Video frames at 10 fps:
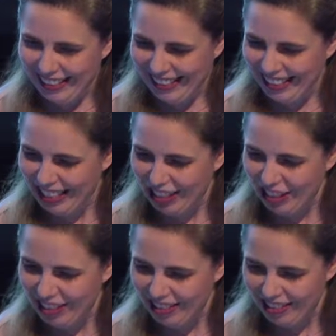Oh, sorry.
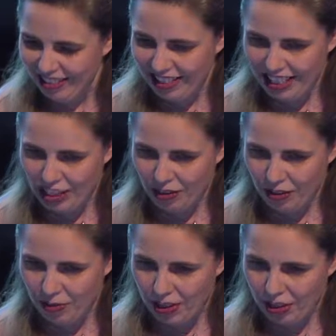
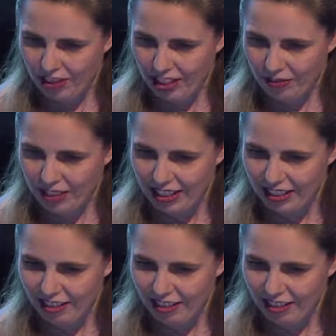I've been using it.